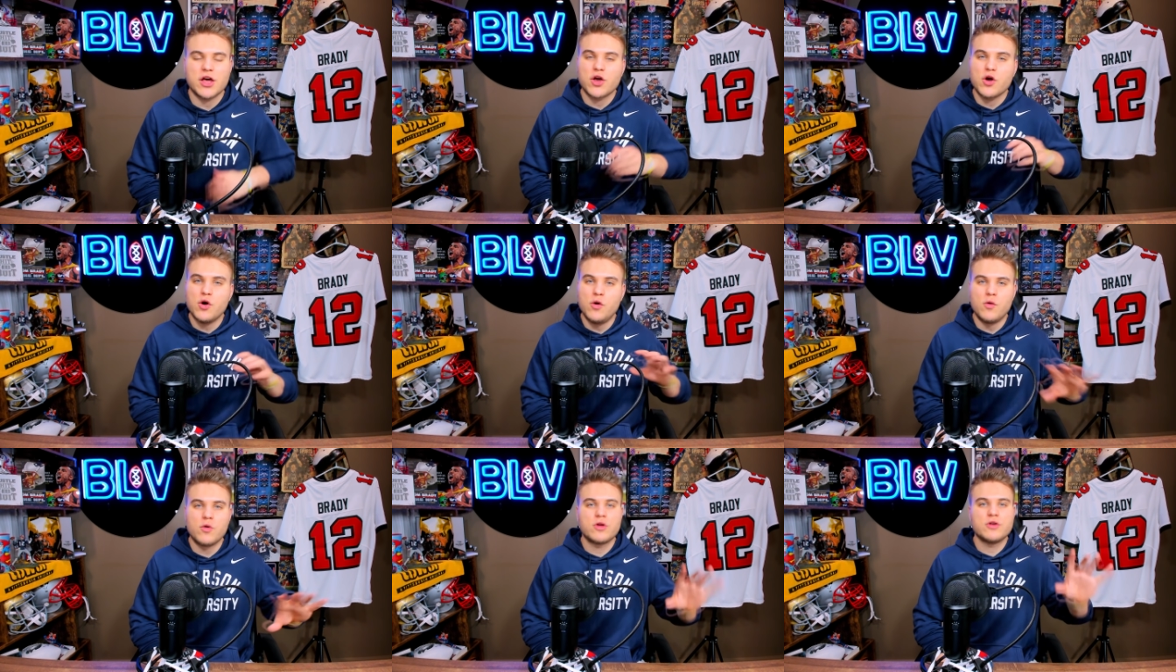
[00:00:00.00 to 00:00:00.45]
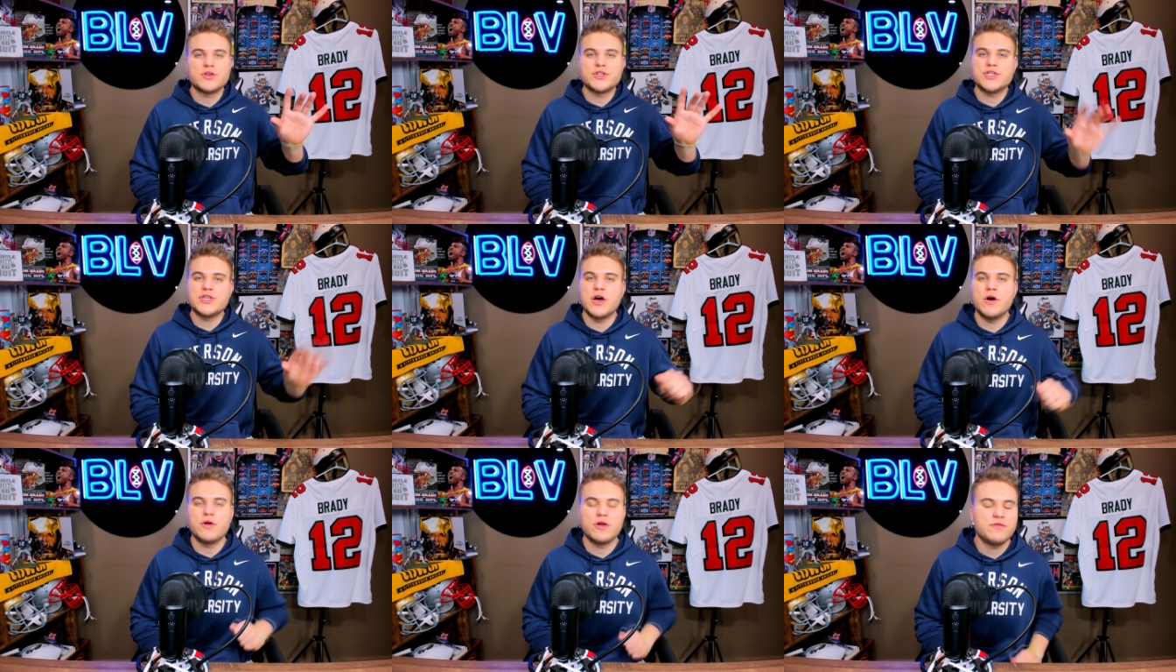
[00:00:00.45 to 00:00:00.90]
a
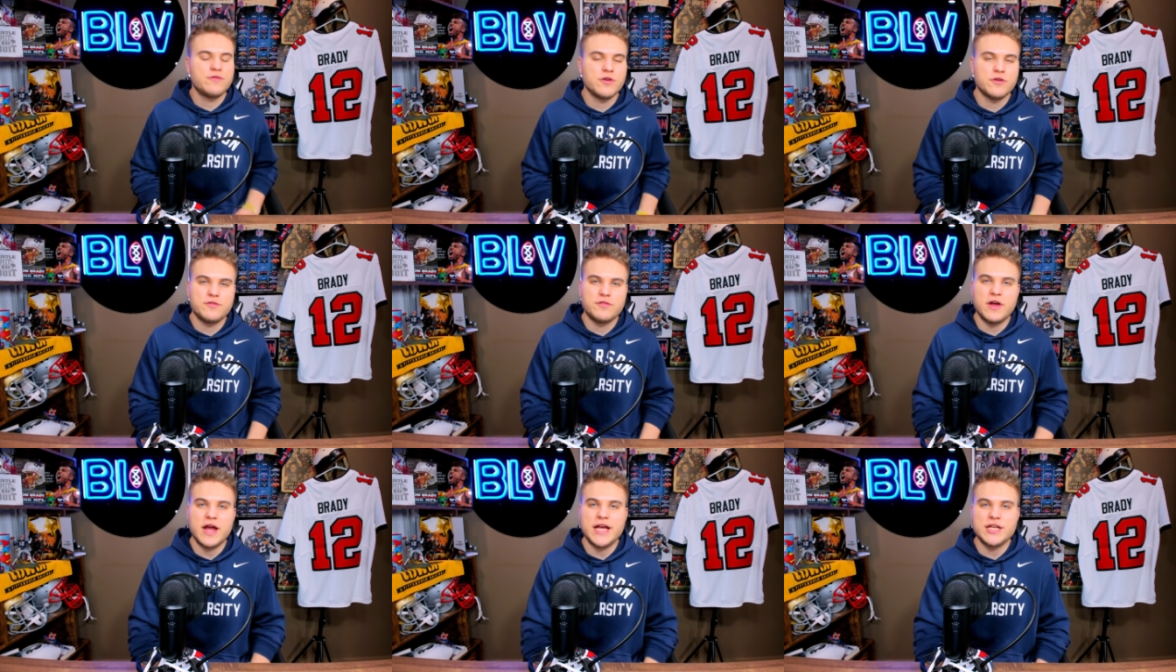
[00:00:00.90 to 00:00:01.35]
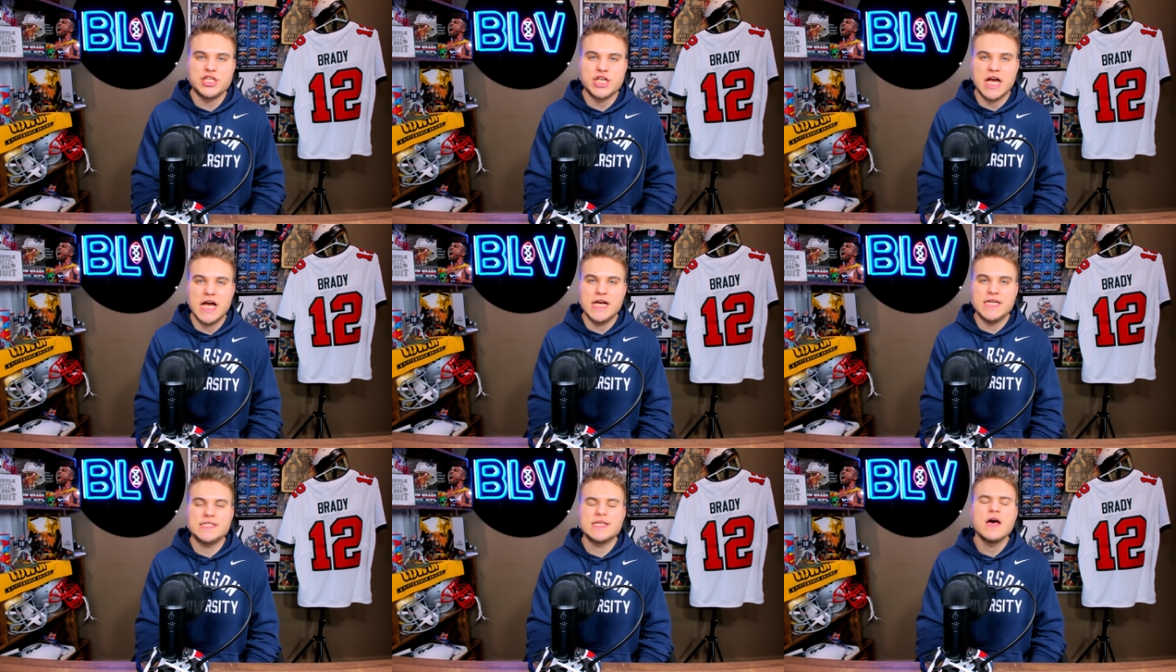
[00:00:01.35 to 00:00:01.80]
cornerstone of your
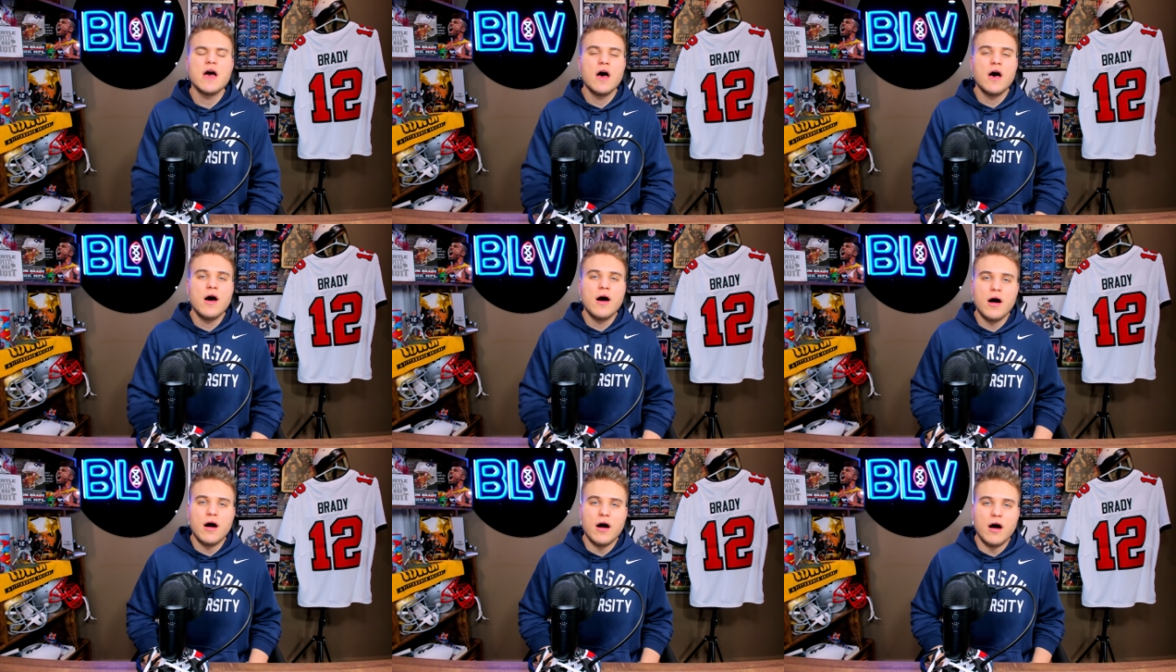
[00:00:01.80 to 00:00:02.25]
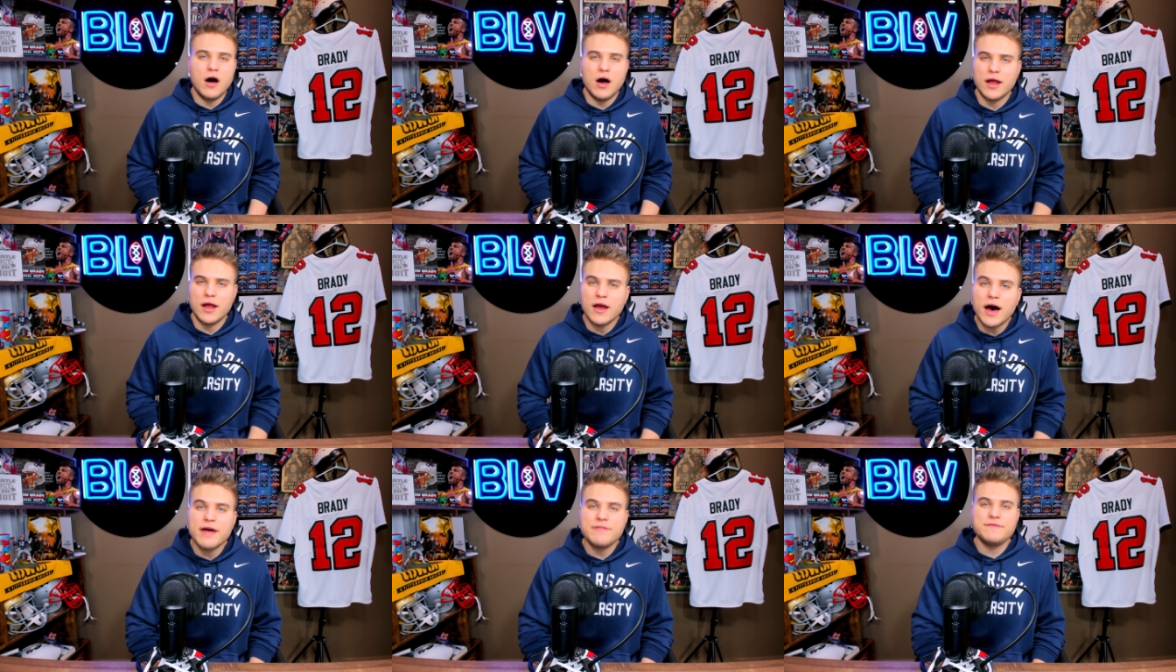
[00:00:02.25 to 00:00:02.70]
franchise
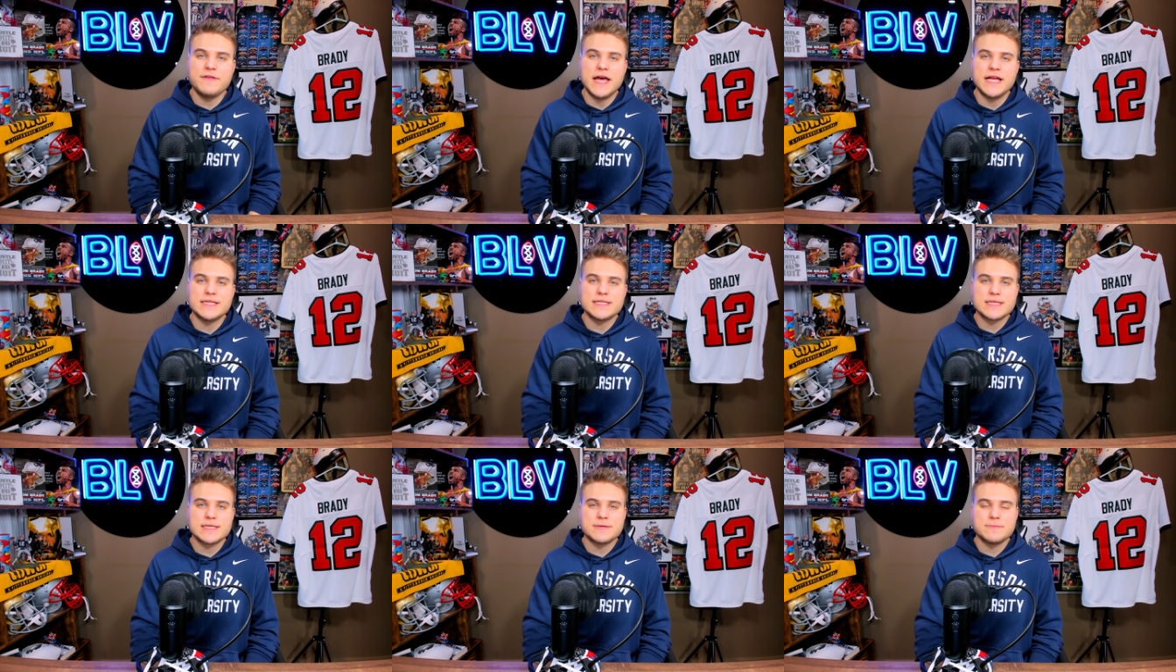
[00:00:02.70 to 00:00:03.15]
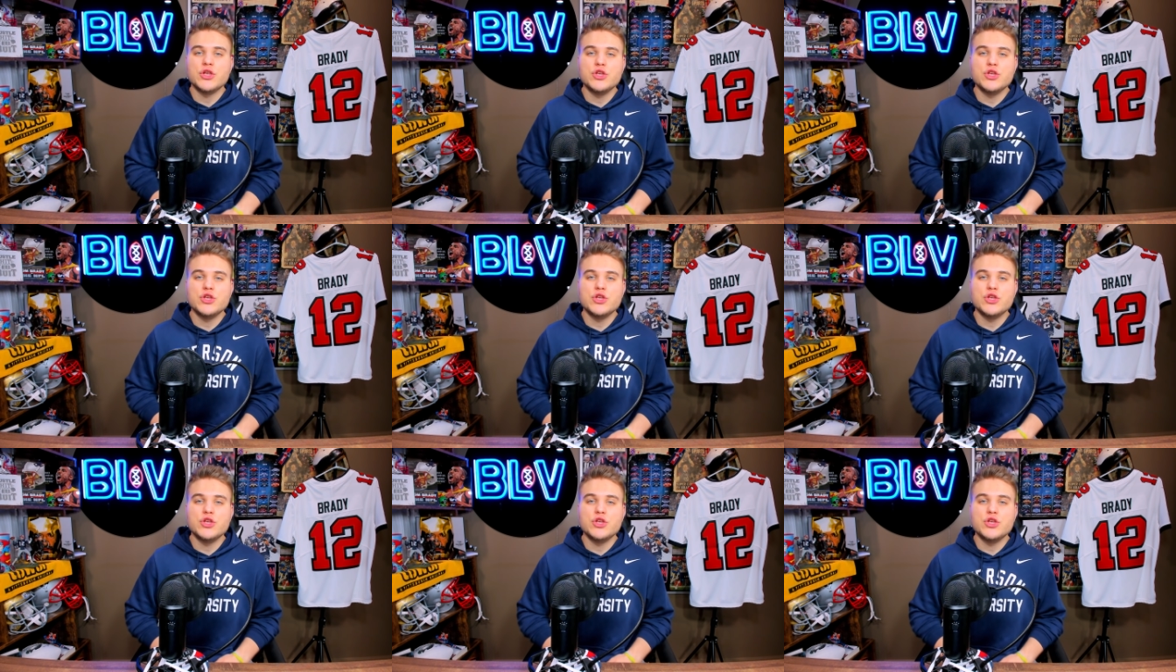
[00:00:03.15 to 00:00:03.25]
on offense.